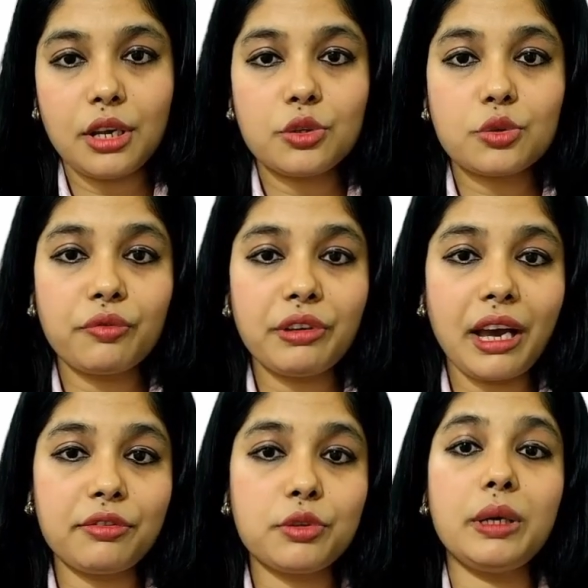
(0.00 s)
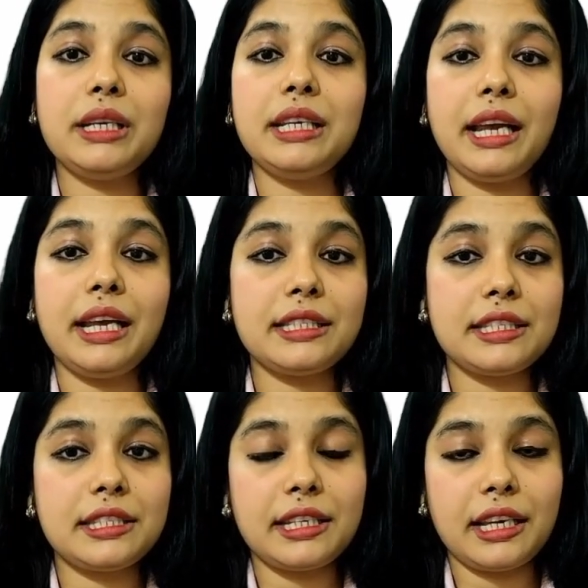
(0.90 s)
So we have 28
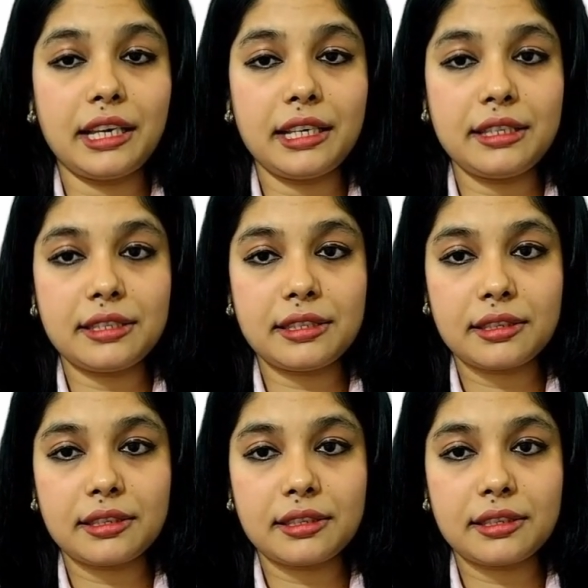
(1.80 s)
states